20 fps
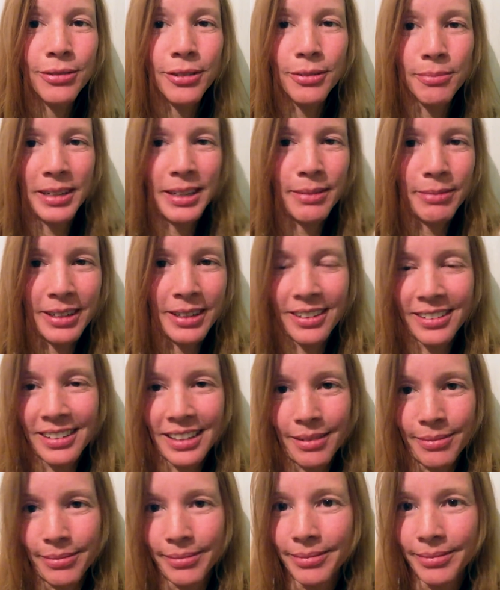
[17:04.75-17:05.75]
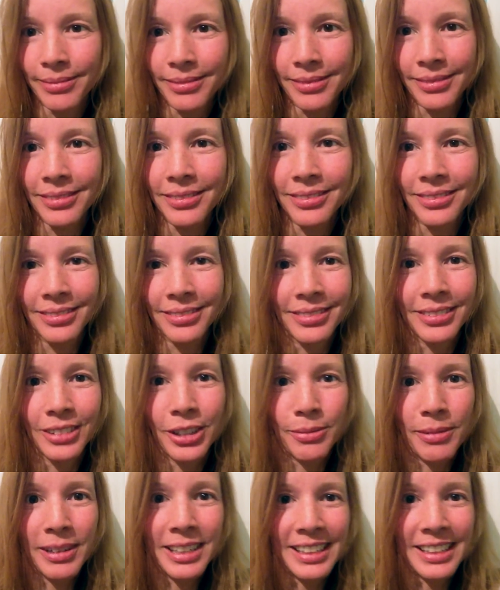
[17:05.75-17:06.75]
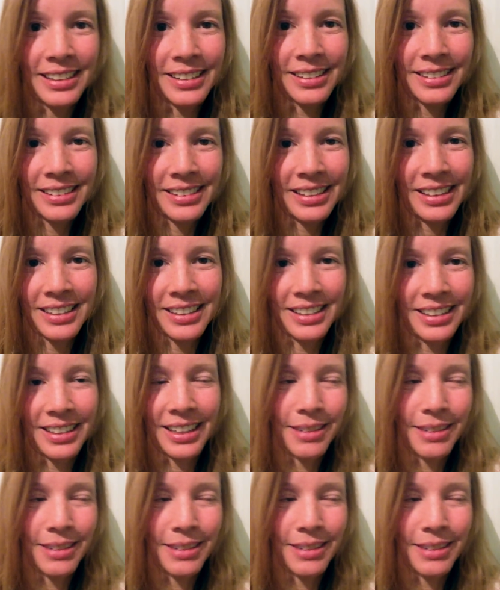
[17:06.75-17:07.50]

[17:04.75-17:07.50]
for me because I'm normally skinny.